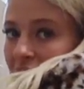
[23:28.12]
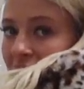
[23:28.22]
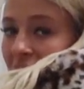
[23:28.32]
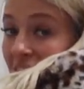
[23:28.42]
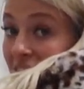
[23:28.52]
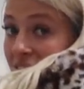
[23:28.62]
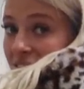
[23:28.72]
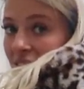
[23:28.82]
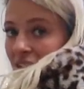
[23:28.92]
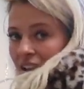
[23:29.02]
like it is.
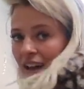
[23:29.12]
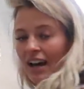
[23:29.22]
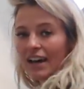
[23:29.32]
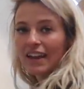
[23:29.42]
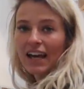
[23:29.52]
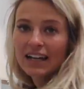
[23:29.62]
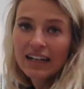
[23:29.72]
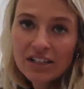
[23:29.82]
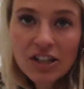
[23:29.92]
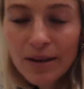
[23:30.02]
And they had
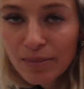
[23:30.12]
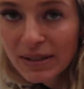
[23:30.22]
actually a